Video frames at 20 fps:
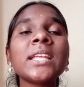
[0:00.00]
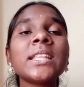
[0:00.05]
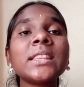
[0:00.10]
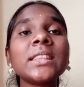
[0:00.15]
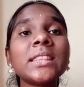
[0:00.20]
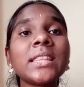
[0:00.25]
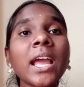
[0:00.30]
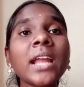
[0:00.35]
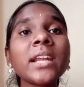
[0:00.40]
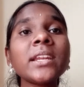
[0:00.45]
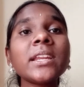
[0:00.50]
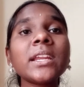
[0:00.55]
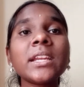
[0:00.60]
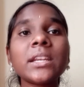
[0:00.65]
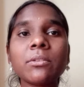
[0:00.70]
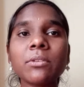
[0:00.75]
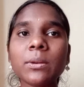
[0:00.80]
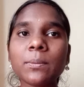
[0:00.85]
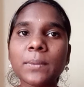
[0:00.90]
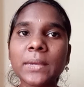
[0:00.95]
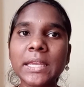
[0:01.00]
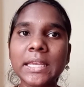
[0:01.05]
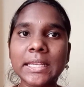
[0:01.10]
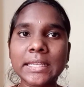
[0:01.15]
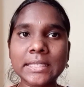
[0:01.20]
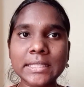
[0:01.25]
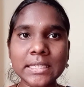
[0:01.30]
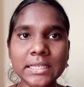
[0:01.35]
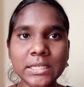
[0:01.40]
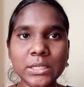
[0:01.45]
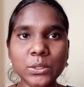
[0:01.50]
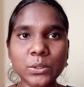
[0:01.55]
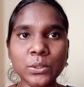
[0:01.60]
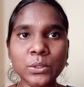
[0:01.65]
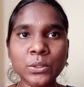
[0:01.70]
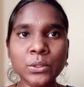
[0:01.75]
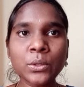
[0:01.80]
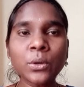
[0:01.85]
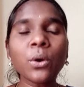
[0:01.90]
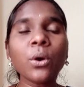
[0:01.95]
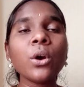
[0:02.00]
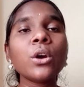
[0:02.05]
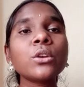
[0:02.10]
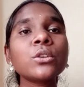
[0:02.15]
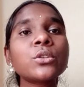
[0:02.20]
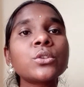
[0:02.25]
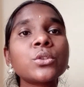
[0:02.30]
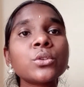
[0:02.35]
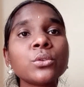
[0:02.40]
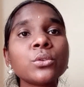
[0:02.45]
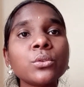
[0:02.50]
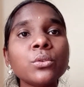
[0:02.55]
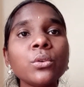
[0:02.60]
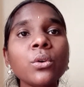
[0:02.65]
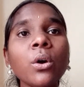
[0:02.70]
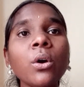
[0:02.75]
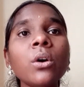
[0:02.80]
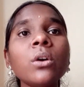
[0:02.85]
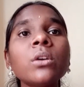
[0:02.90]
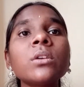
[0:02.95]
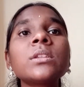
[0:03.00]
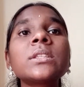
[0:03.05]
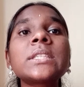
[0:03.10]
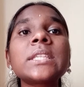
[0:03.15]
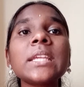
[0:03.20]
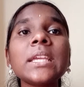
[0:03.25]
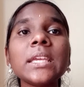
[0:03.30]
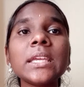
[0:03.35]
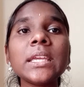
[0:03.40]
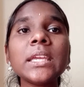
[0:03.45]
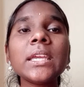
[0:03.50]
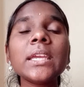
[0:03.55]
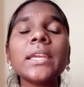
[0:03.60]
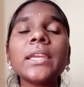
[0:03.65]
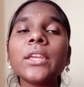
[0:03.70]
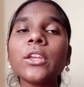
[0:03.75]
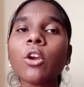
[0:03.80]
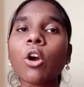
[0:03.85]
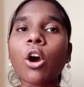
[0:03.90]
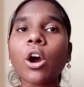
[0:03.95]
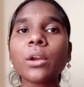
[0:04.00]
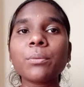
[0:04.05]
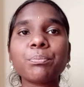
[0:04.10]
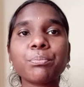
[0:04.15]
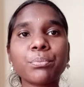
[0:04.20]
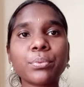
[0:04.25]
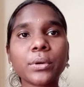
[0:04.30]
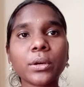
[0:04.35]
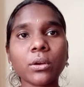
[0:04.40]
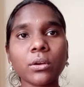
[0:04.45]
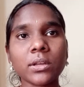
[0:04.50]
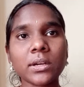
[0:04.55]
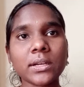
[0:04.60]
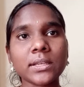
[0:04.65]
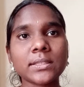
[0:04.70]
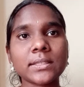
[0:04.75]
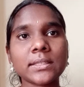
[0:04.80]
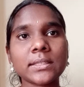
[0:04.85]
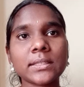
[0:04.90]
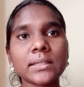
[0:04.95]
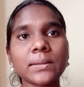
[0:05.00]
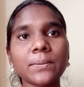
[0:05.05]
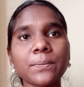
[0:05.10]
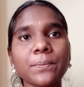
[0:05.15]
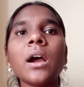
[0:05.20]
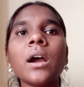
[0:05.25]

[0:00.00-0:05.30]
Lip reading: then it will be easy to you to see your progress.